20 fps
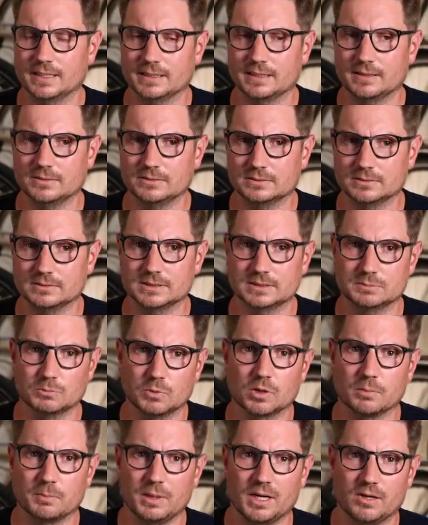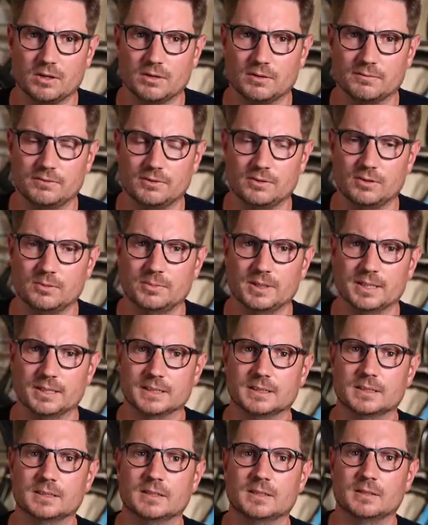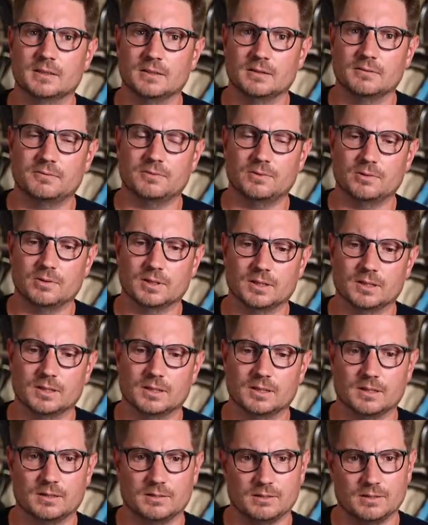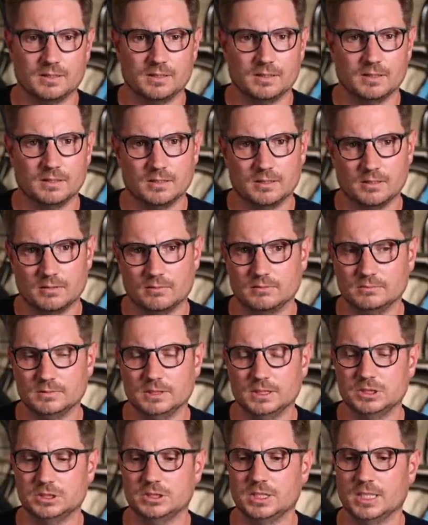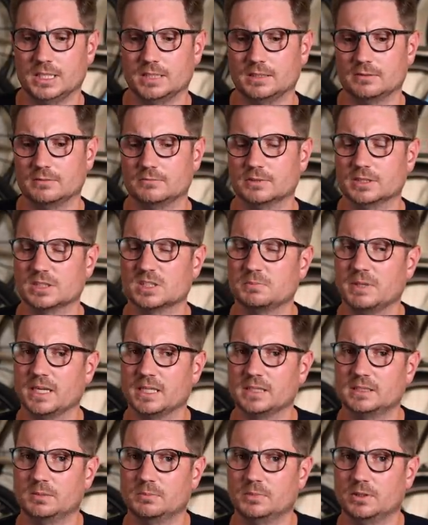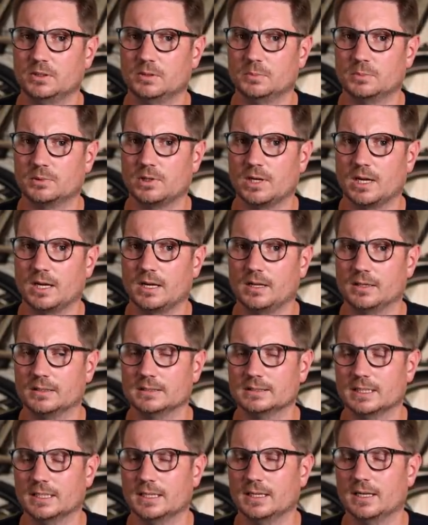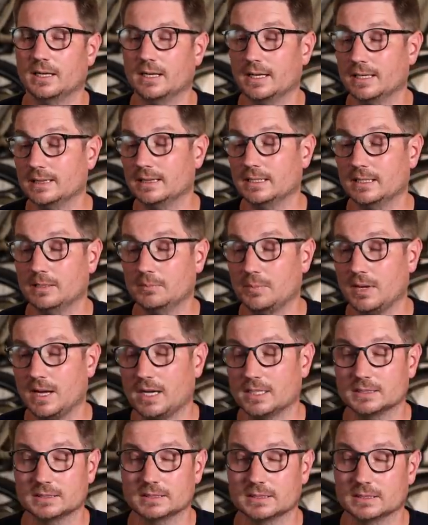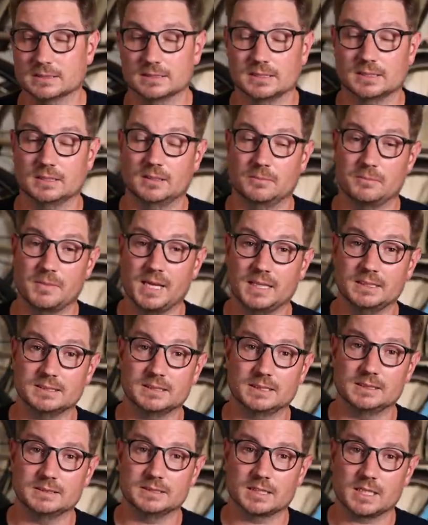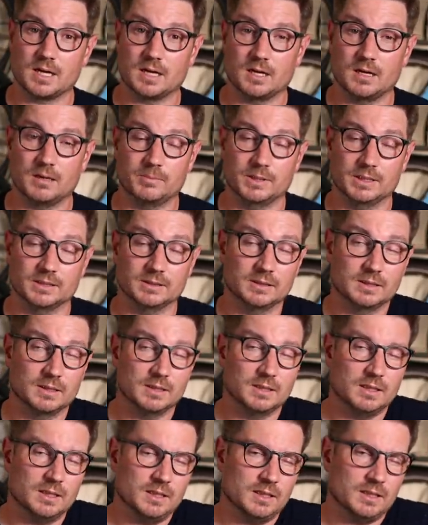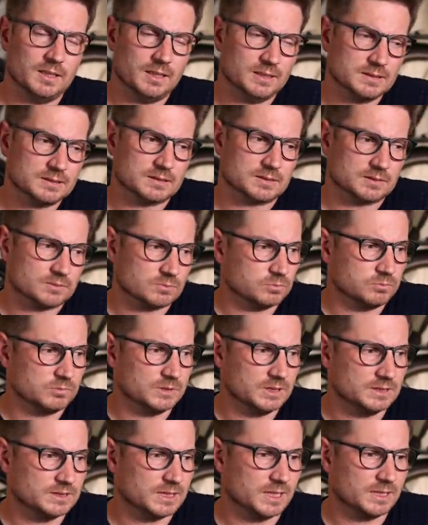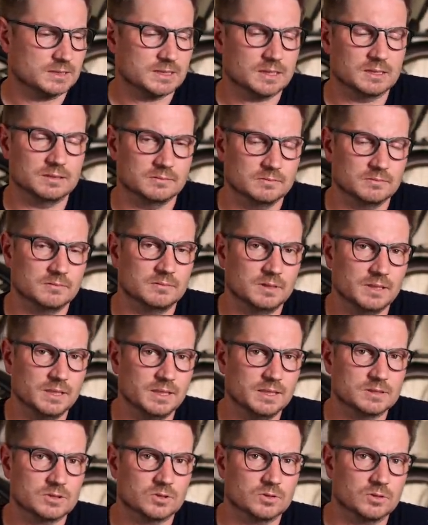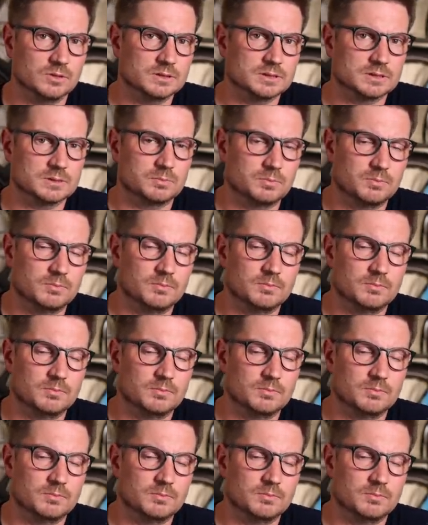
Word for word: that goes more powerful, but for a legit, respectable product, I think Bosch does an amazing job, and we tend to lean towards